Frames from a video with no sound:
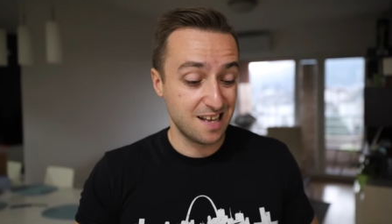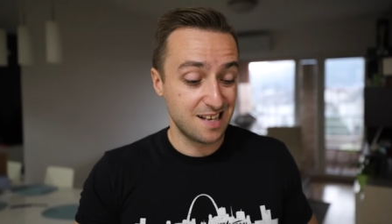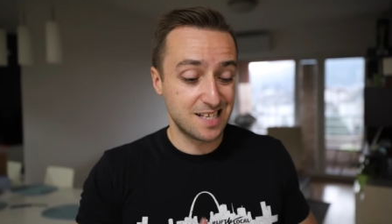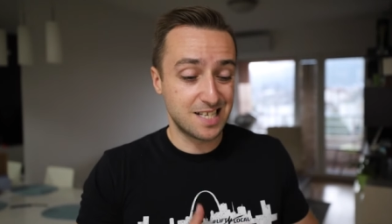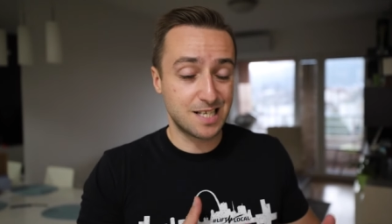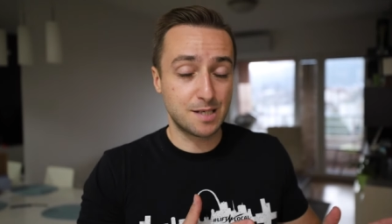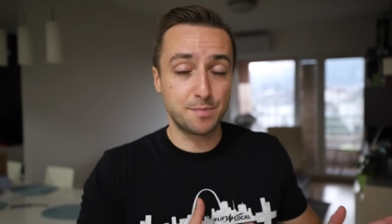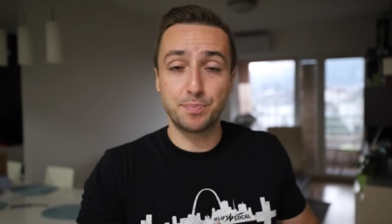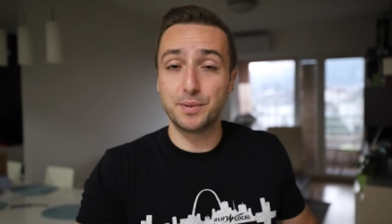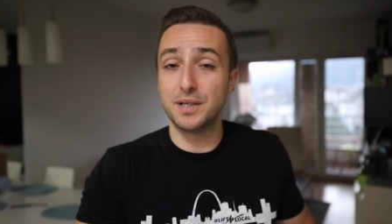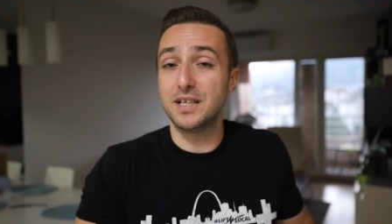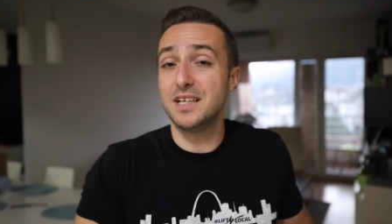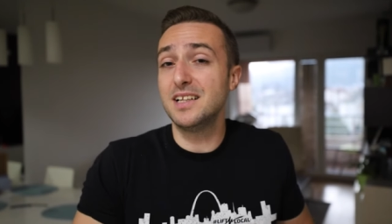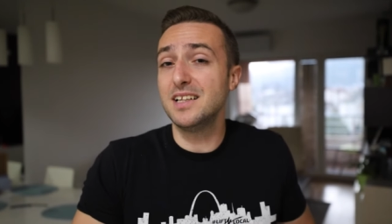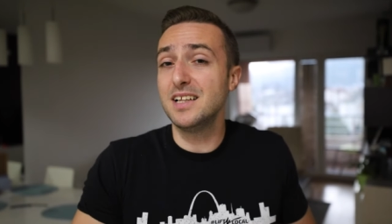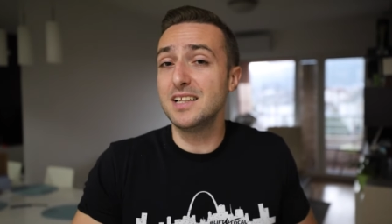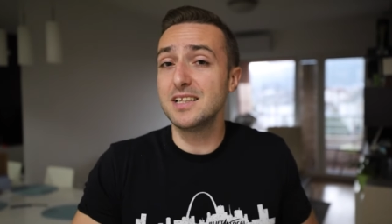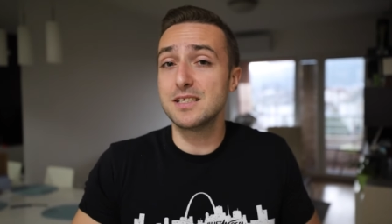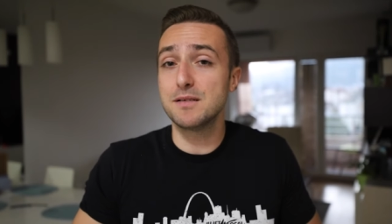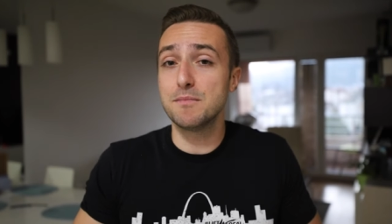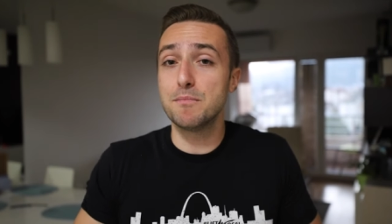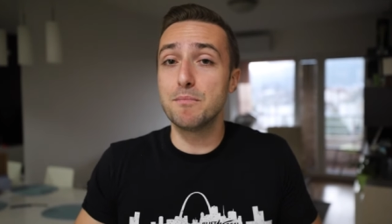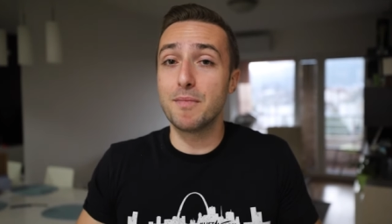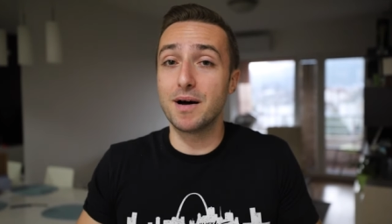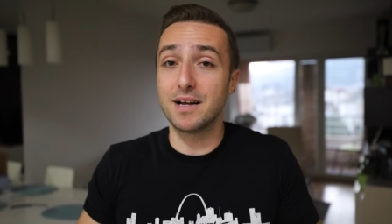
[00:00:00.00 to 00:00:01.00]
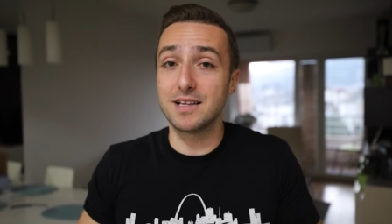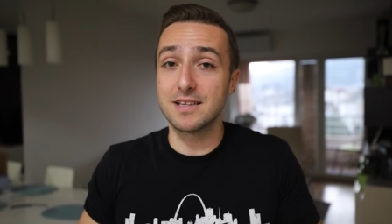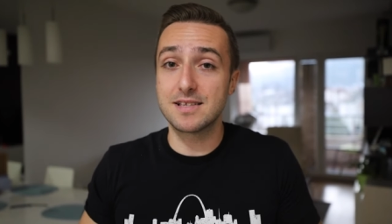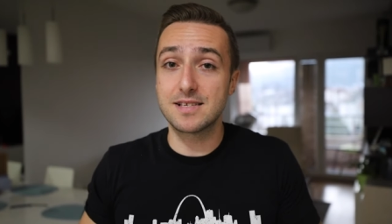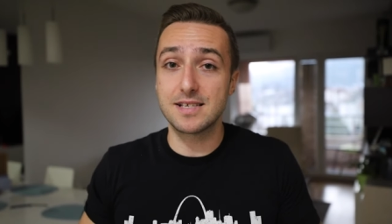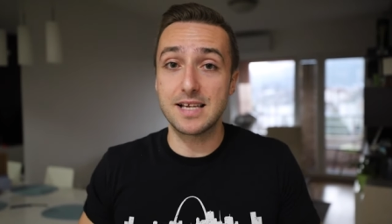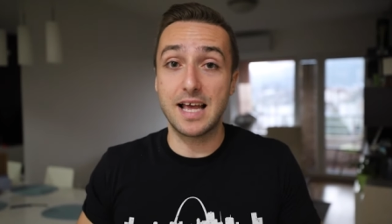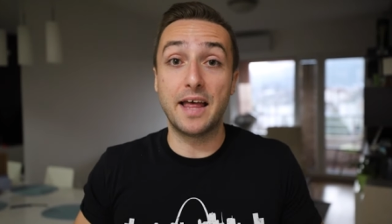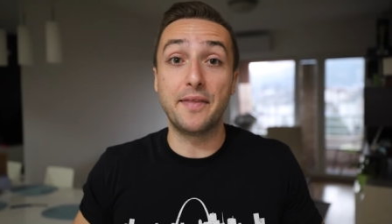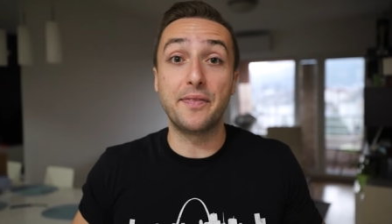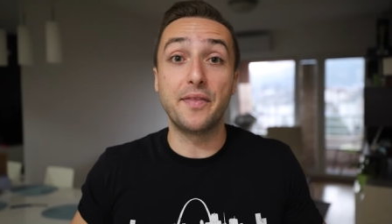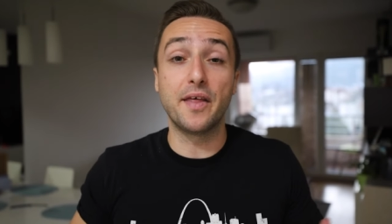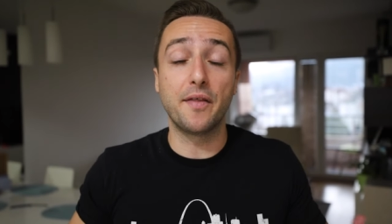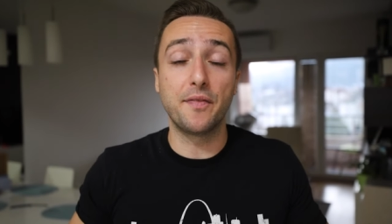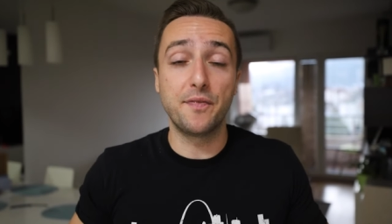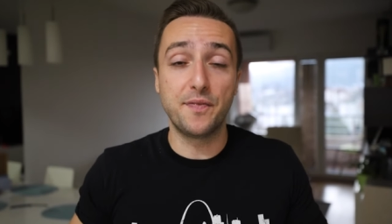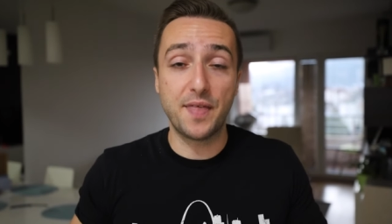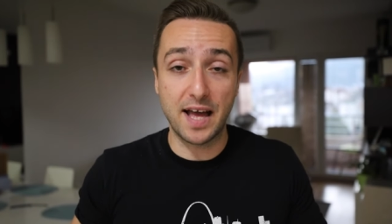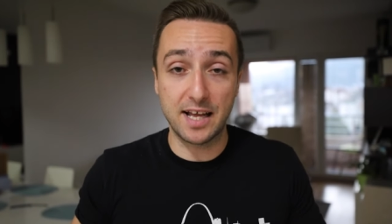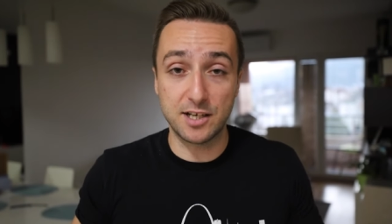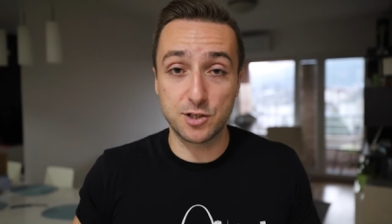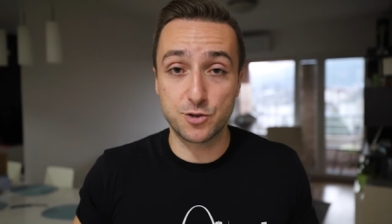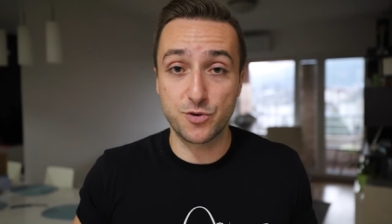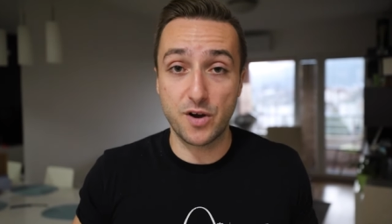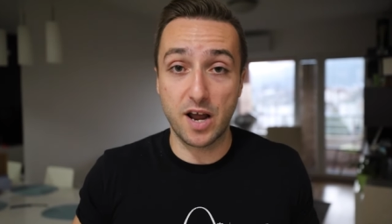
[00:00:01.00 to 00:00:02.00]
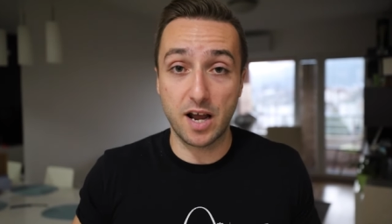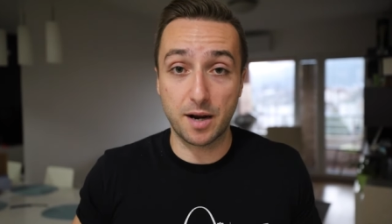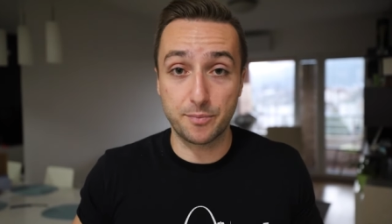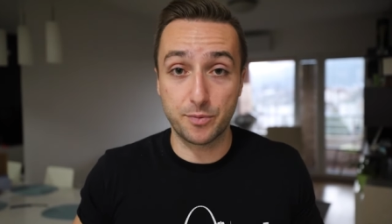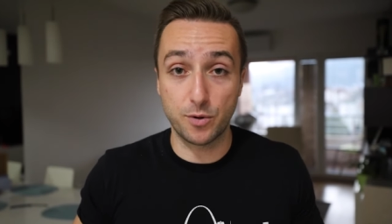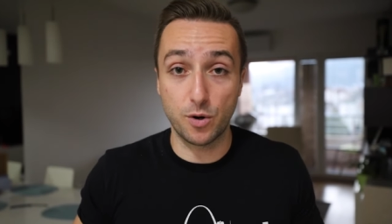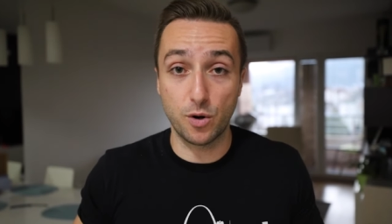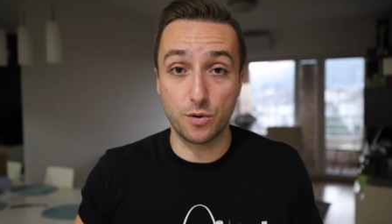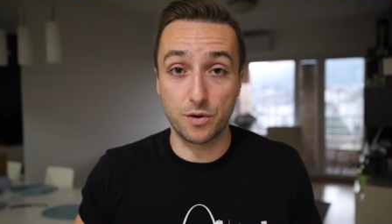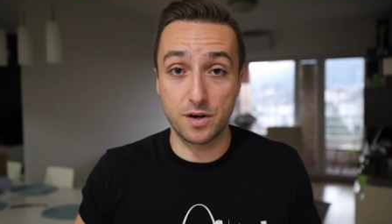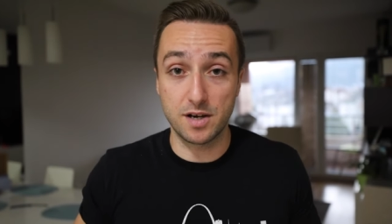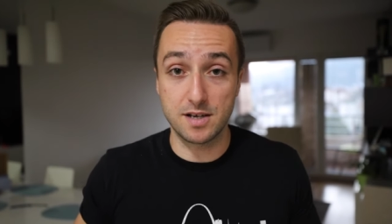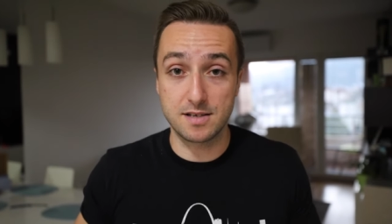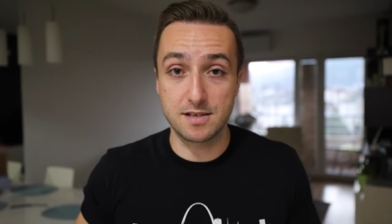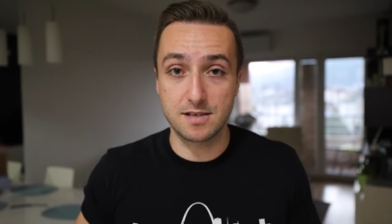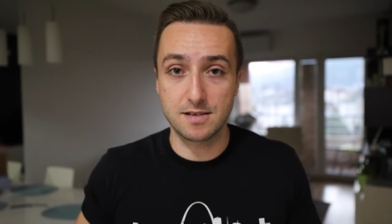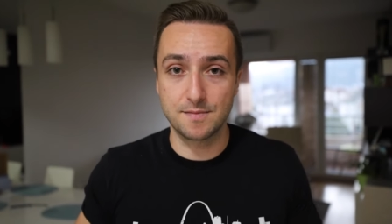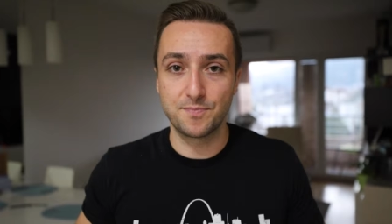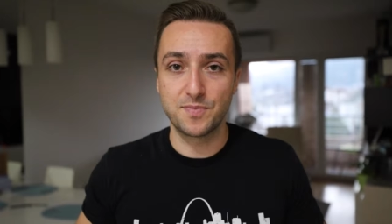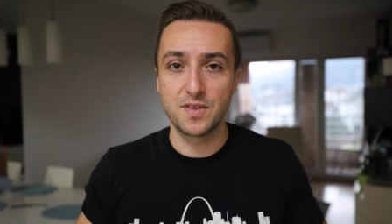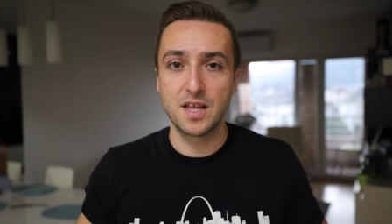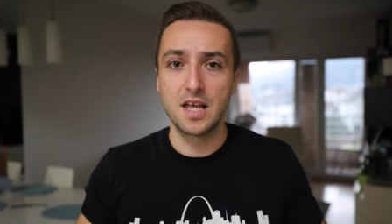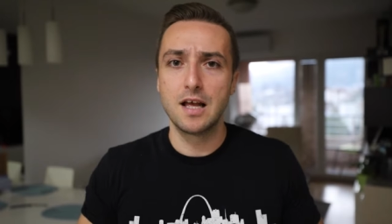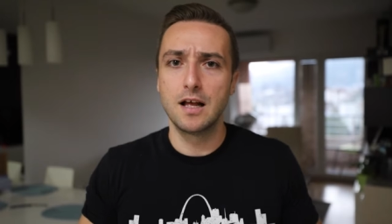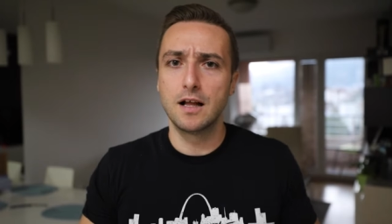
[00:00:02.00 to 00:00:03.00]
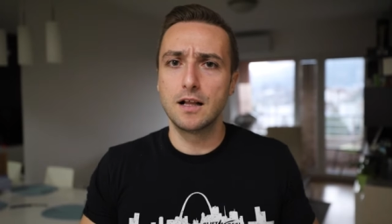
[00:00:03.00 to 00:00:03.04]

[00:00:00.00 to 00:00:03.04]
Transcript: Split it into months and then track progress.